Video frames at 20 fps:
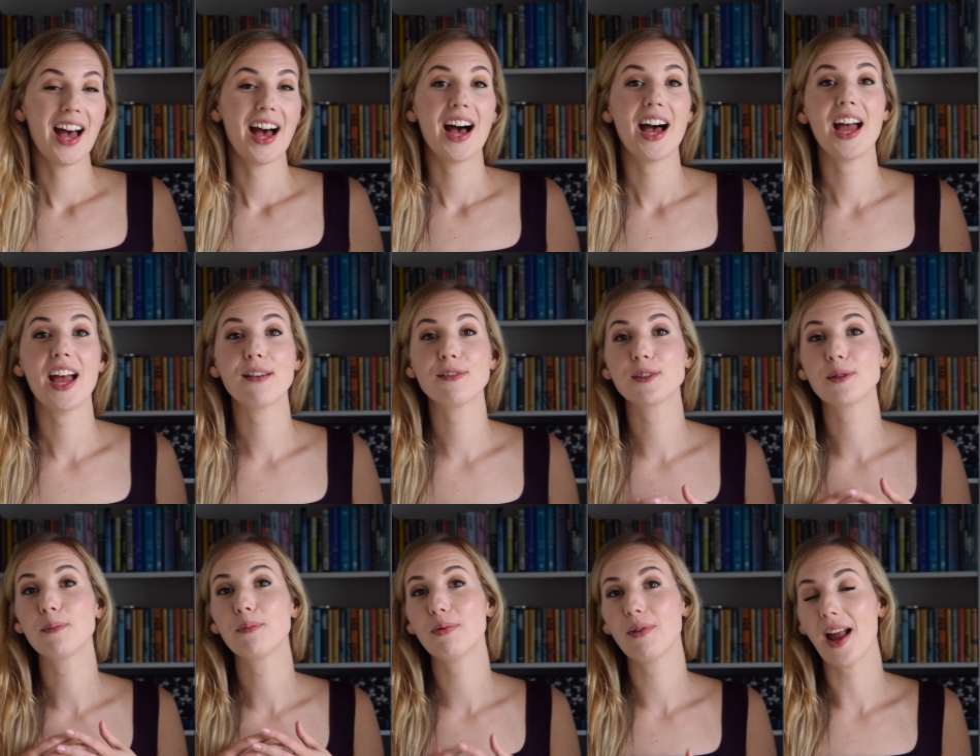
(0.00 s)
I have
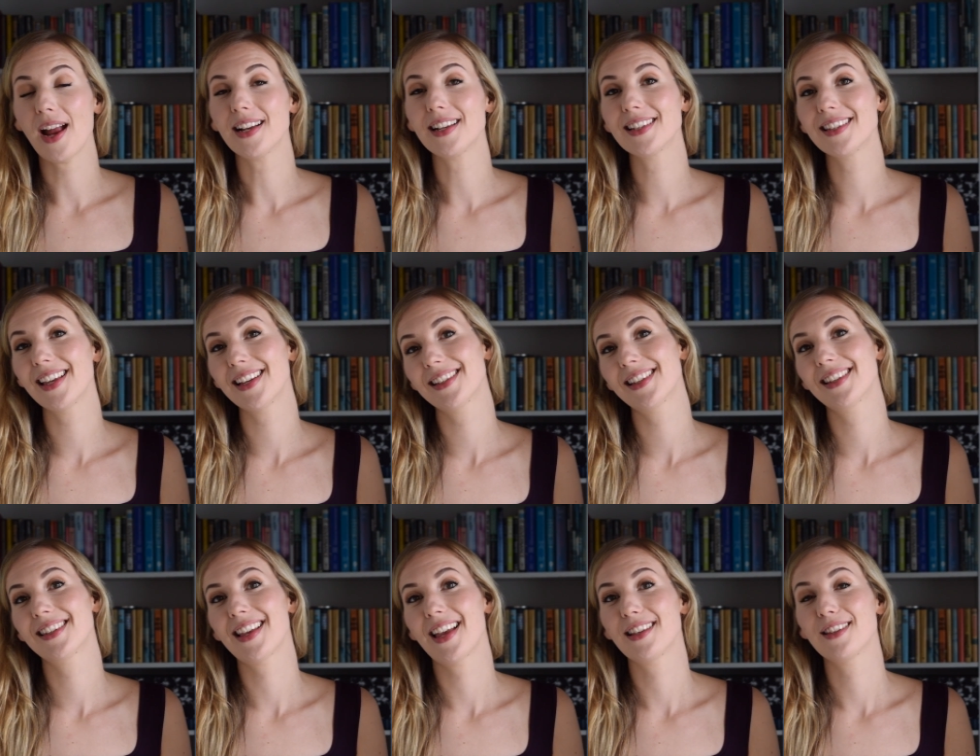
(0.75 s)
some practice
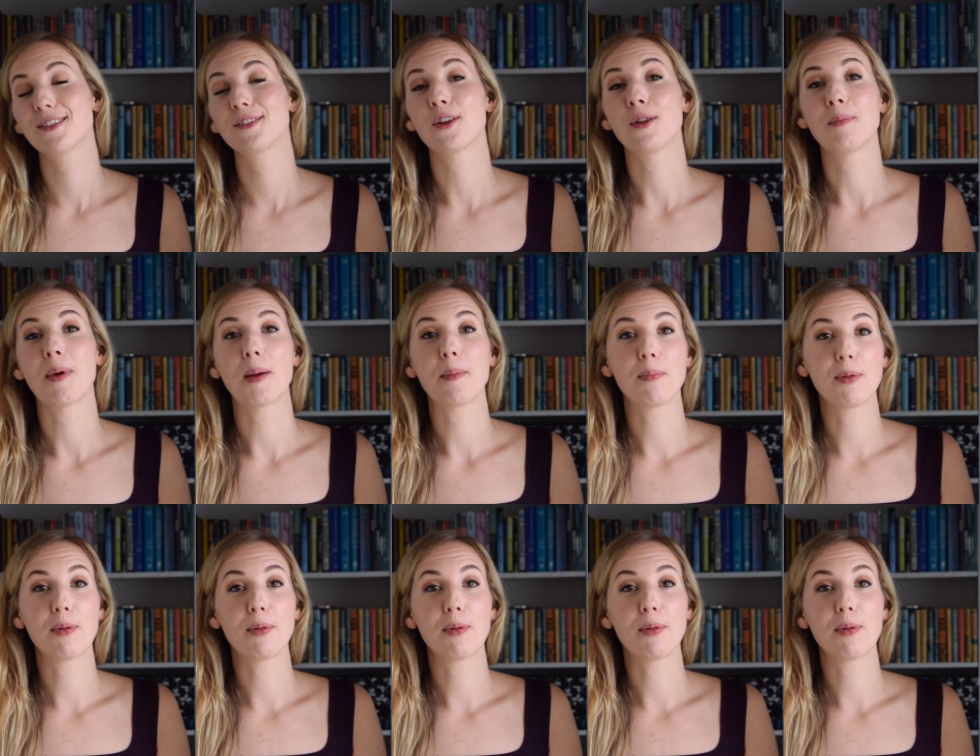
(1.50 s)
exercises on my